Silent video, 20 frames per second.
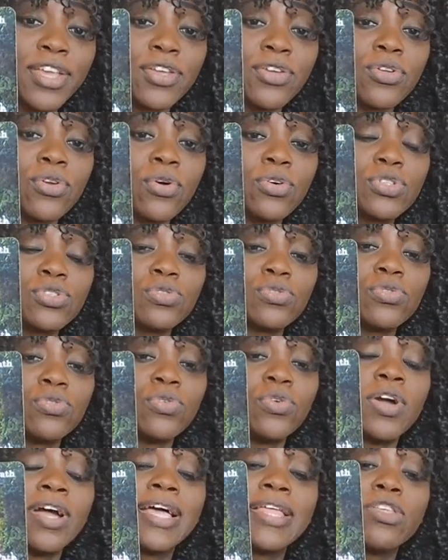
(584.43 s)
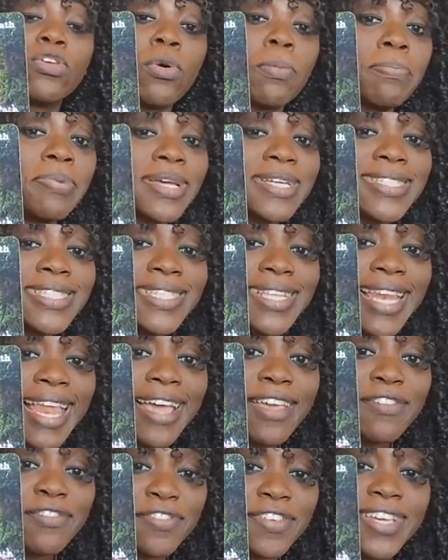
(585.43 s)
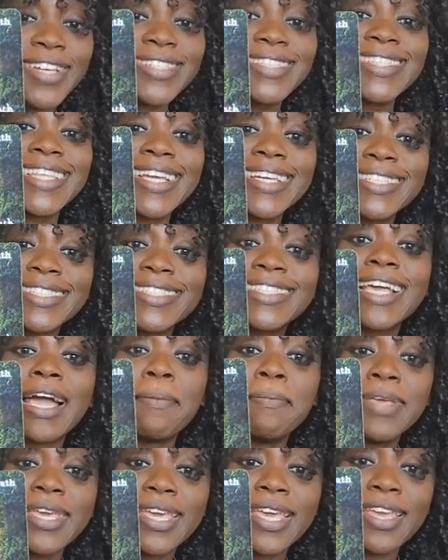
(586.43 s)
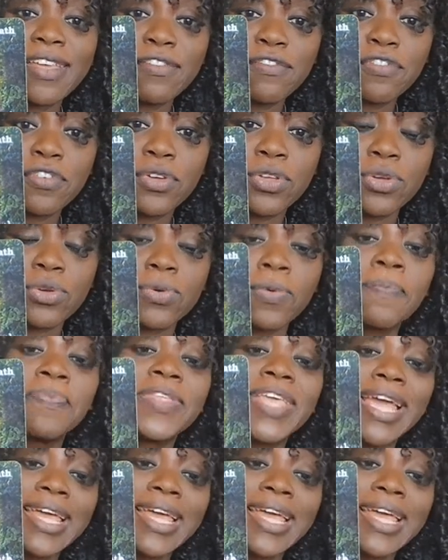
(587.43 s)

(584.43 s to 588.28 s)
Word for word: you know, to your best life yet that is coming in for you.